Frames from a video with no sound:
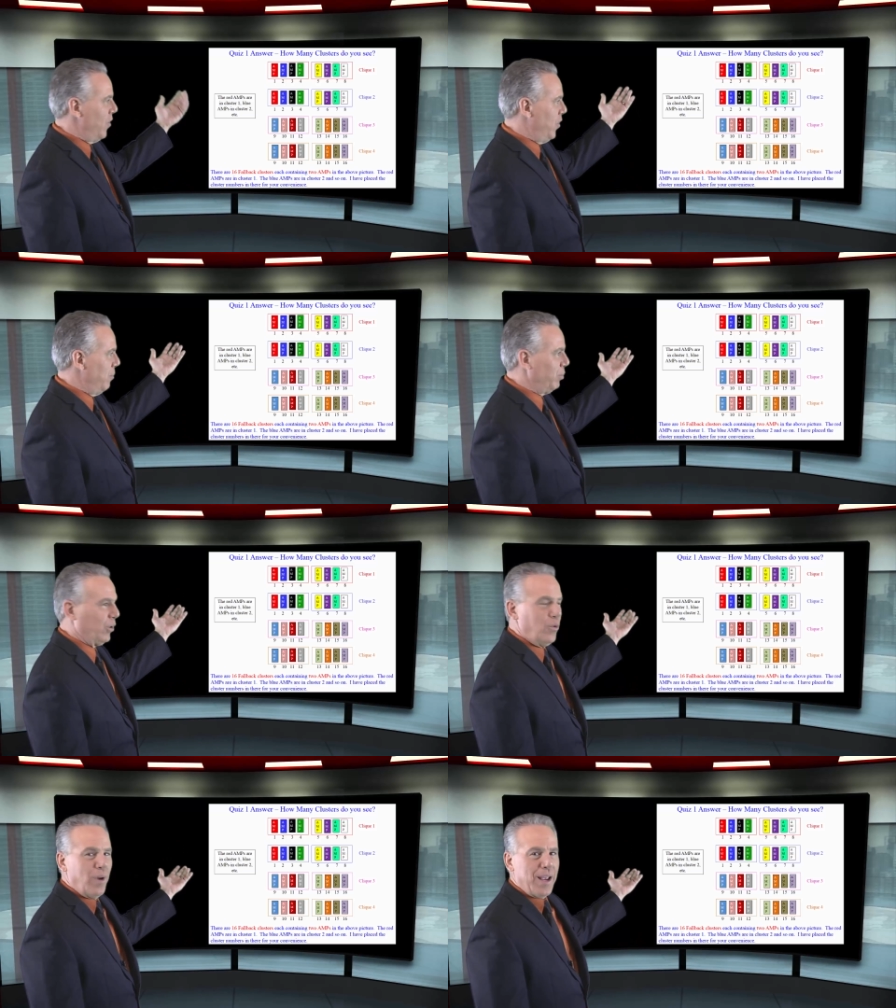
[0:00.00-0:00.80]
The
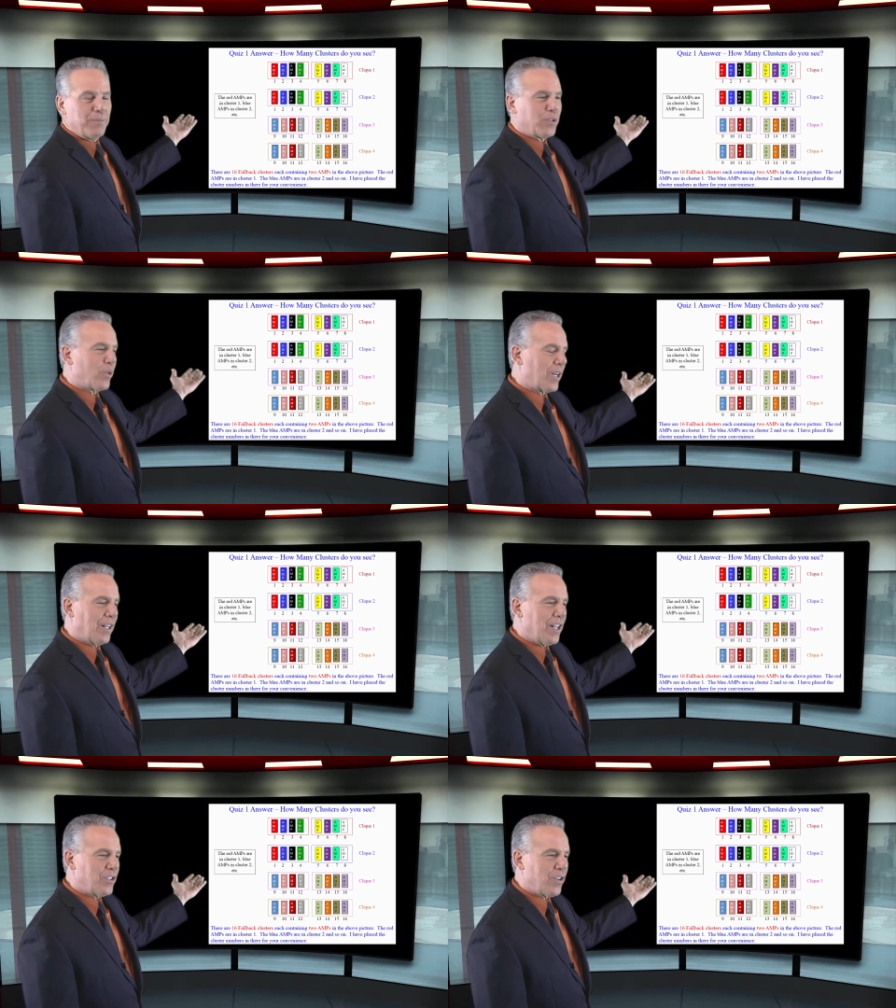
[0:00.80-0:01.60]
blue amps are a
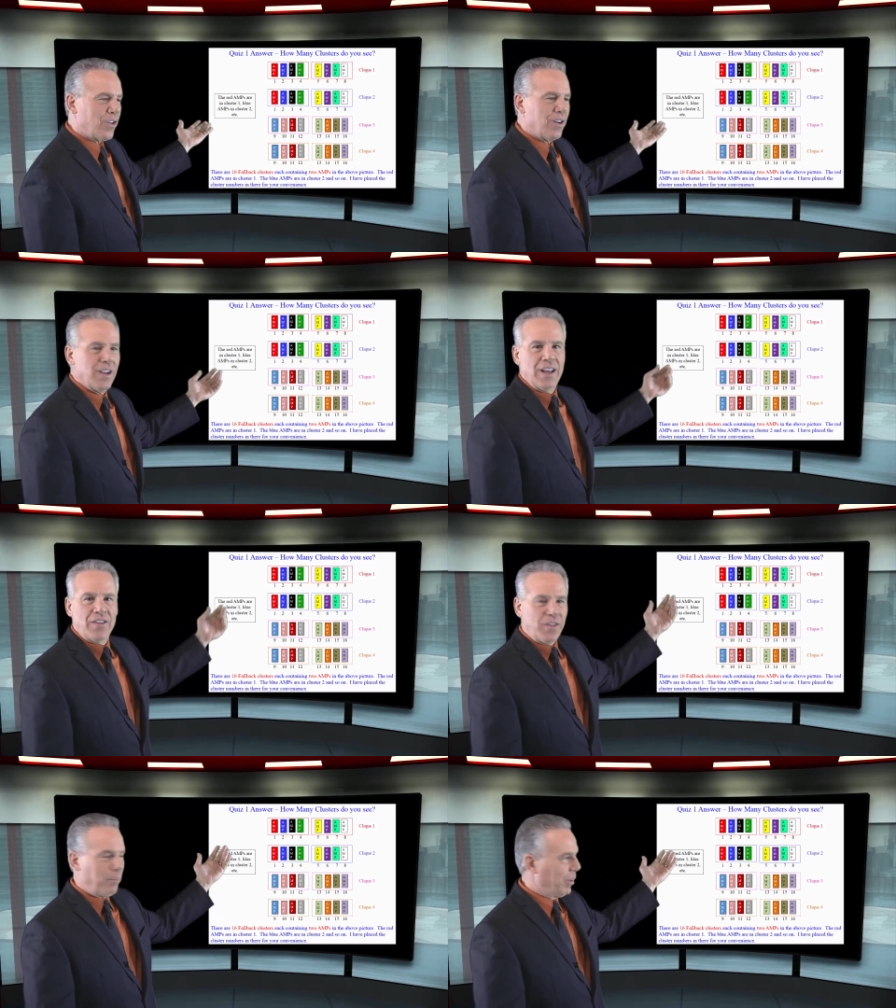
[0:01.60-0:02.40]
cluster.
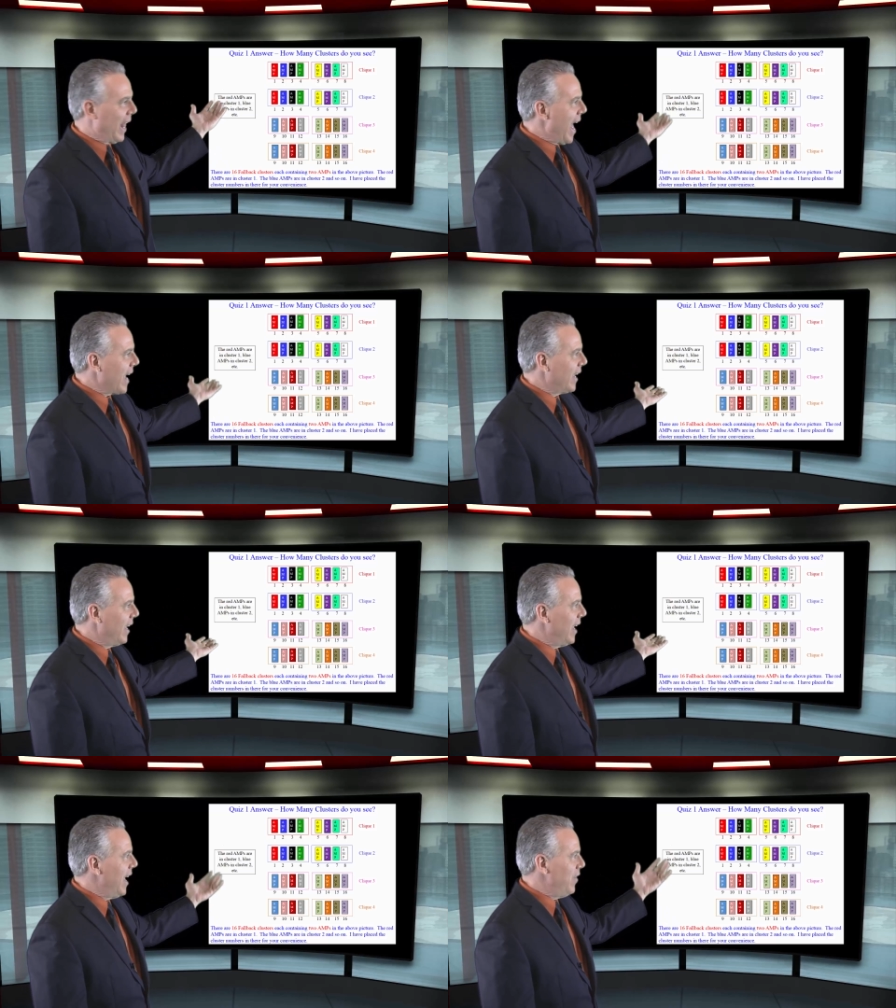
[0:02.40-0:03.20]
The black
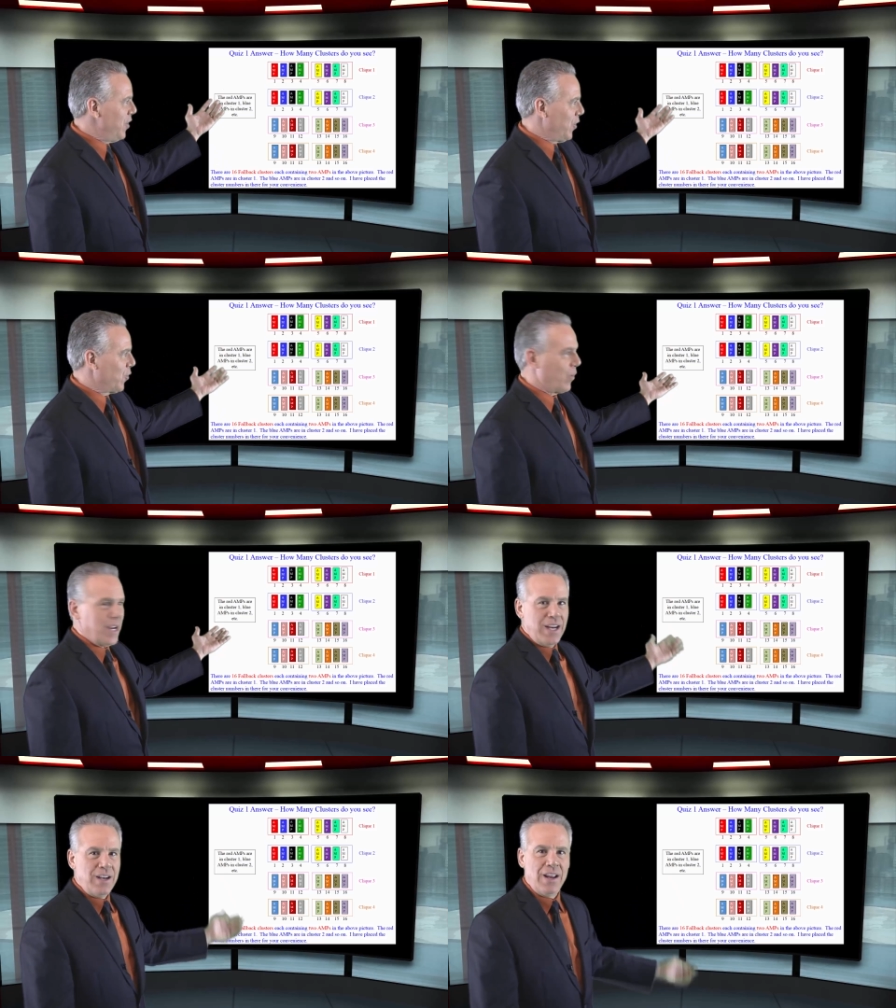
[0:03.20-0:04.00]
and the
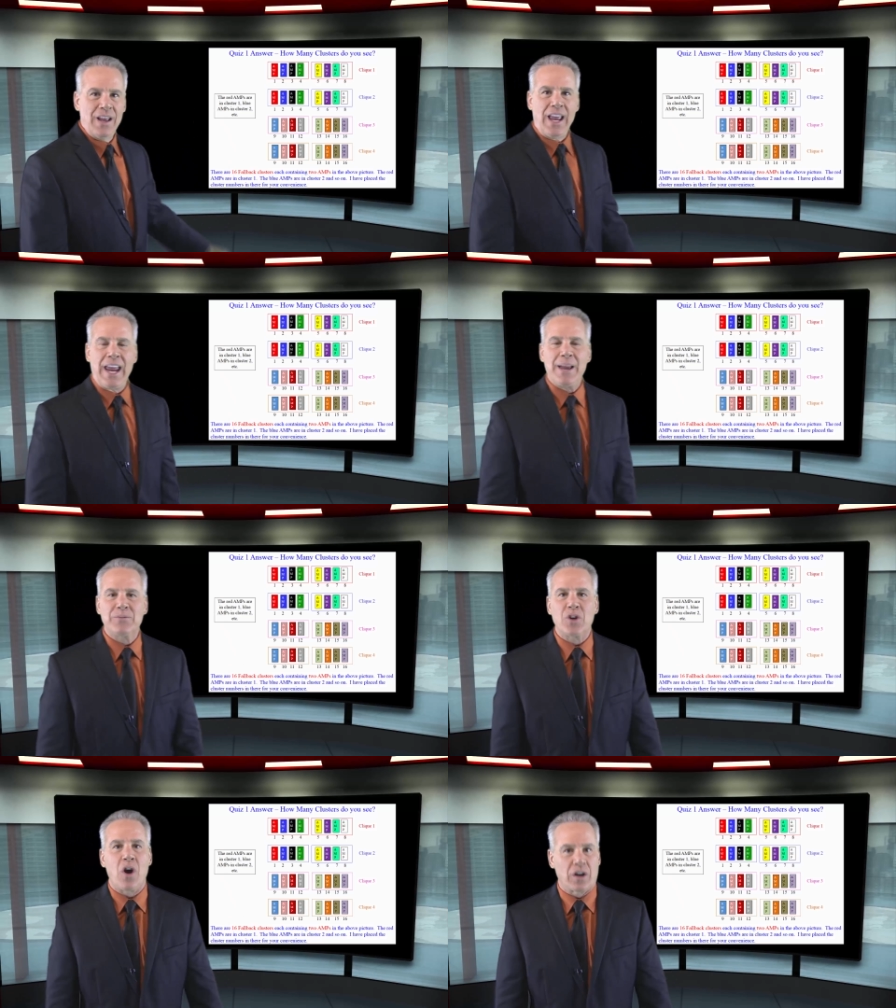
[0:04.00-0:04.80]
green
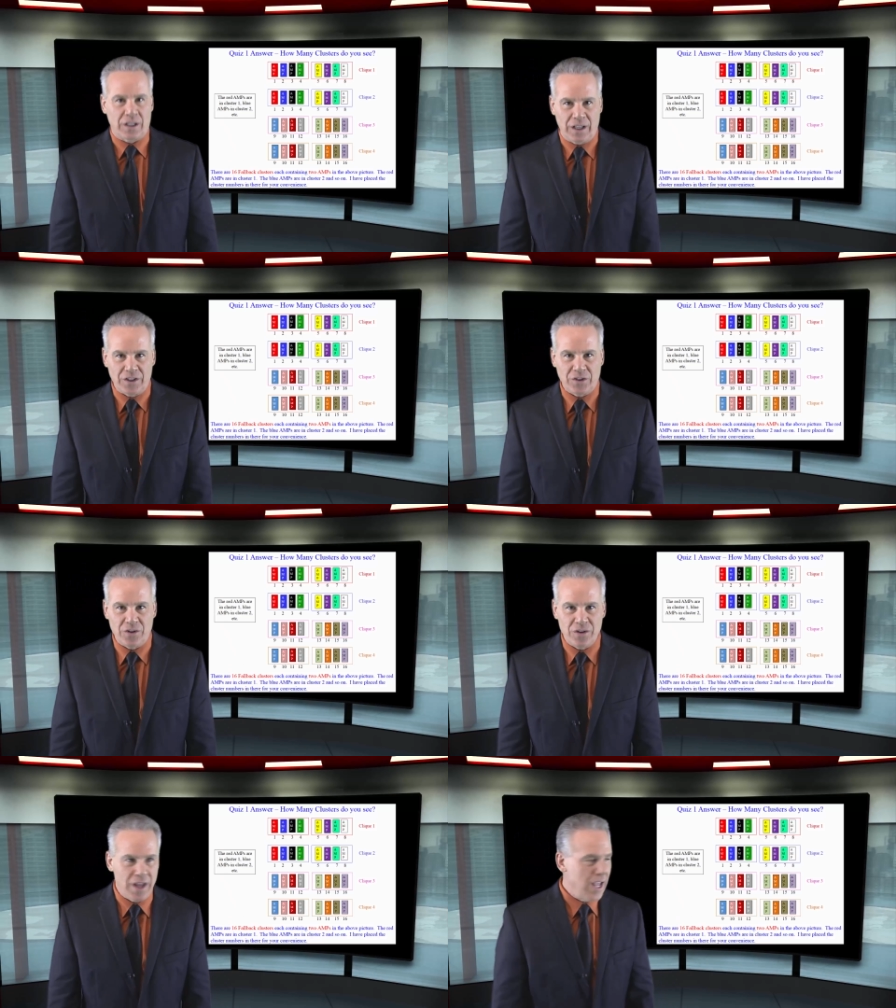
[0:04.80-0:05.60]
amps are
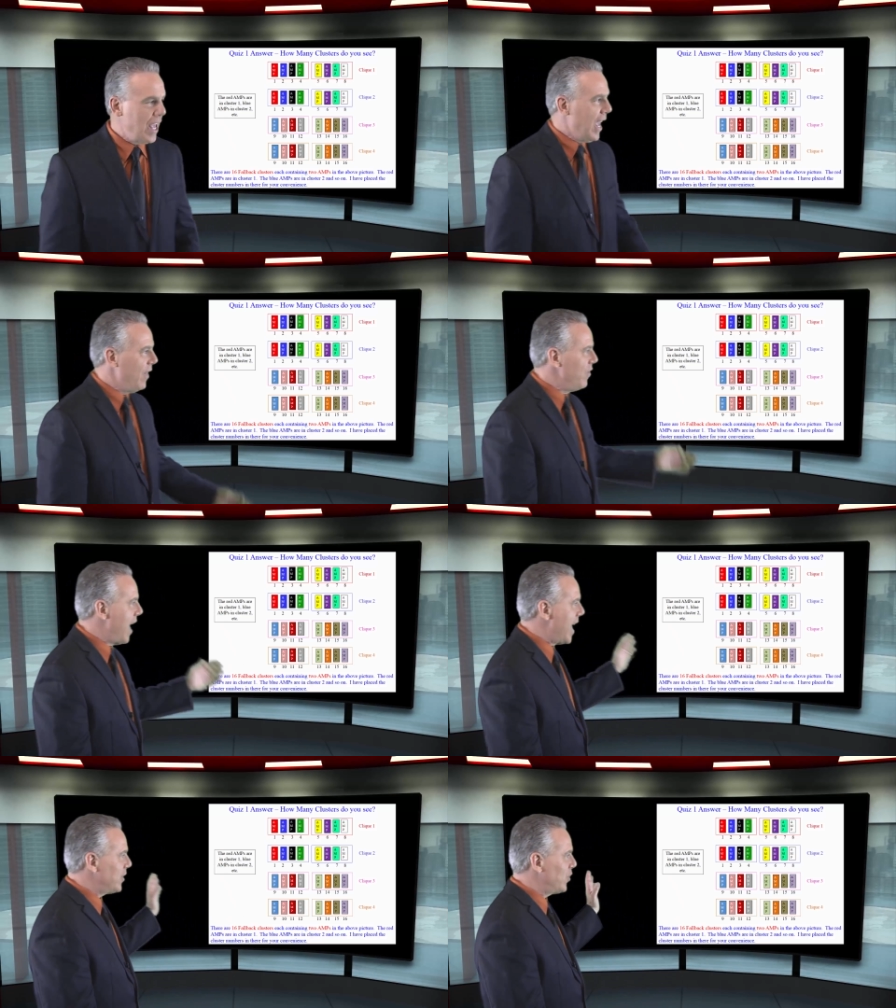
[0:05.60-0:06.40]
clustered. And
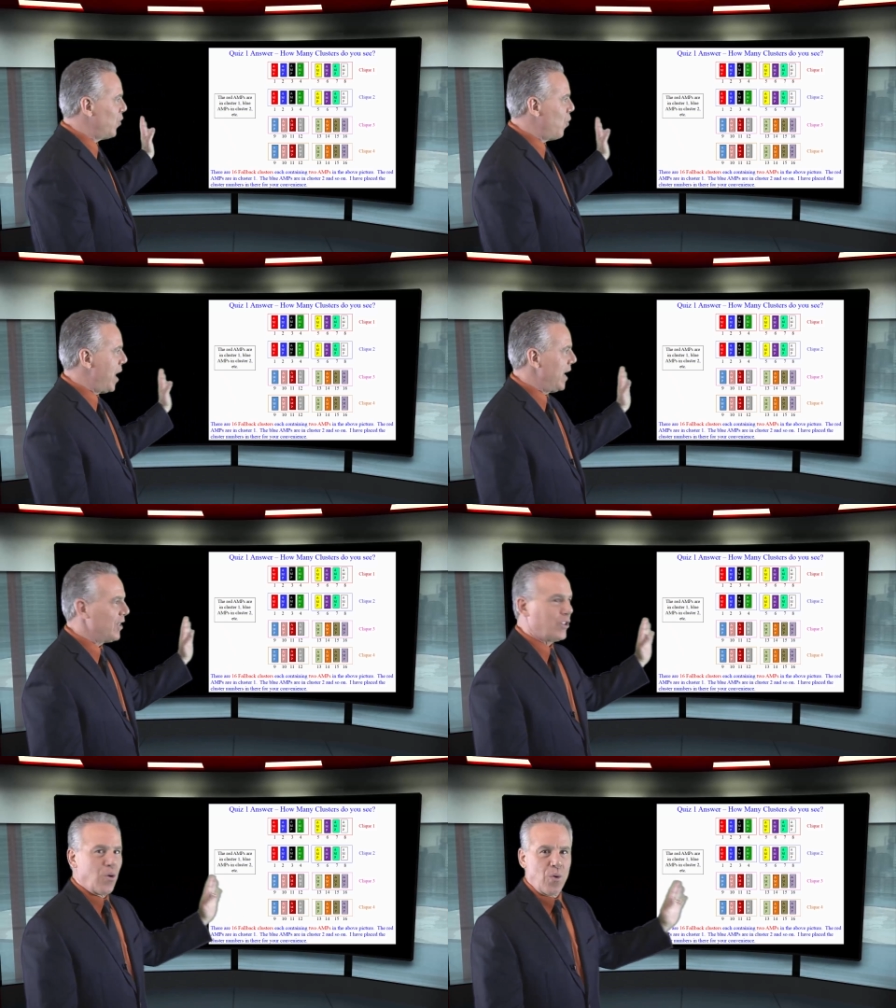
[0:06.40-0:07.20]
that's the way
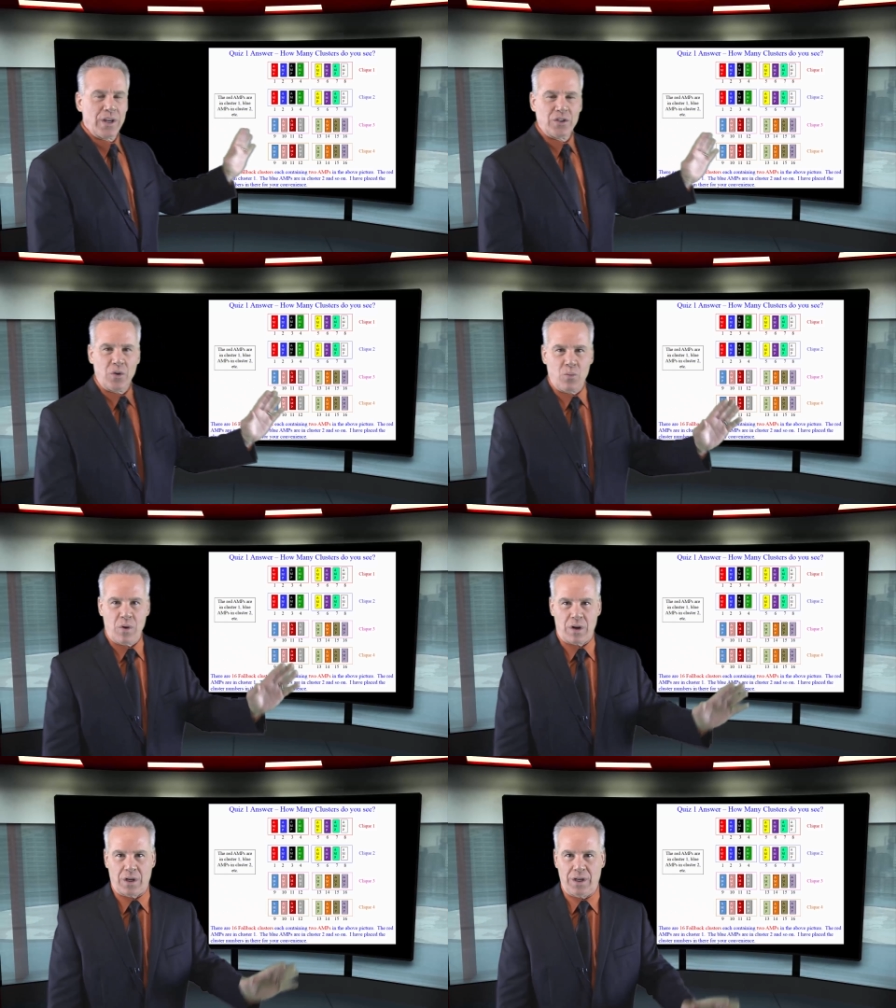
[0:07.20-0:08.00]
it's going to
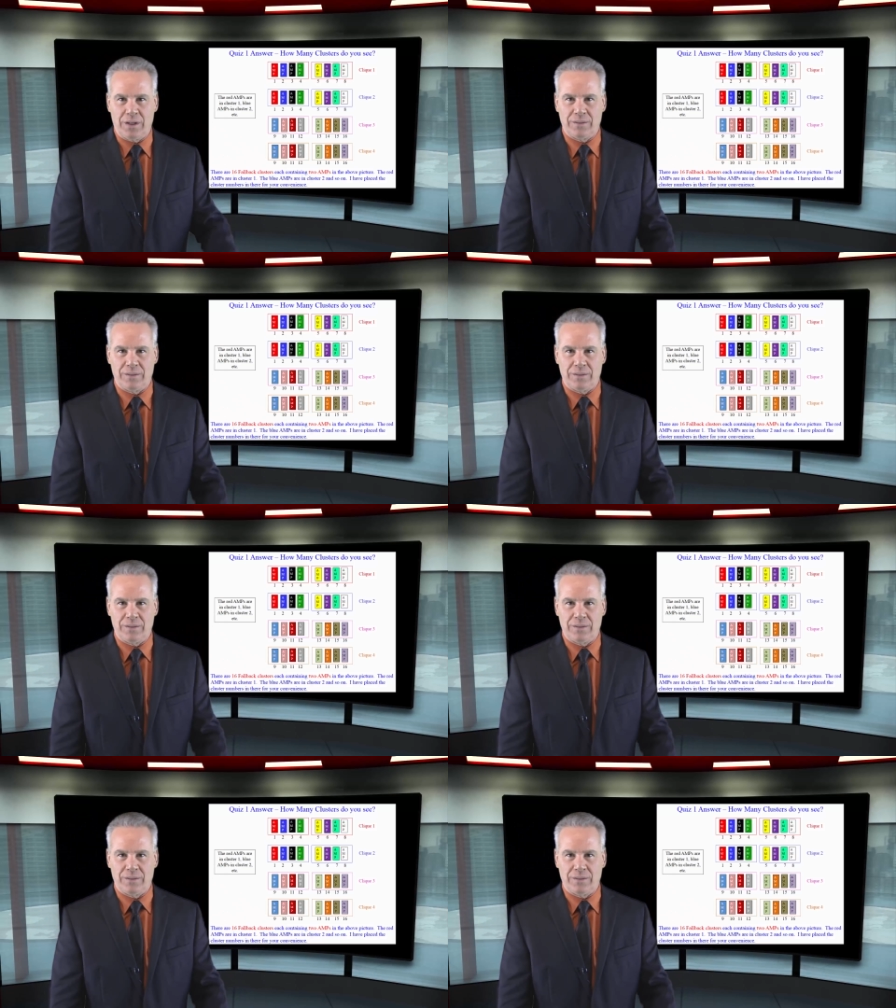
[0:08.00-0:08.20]
work.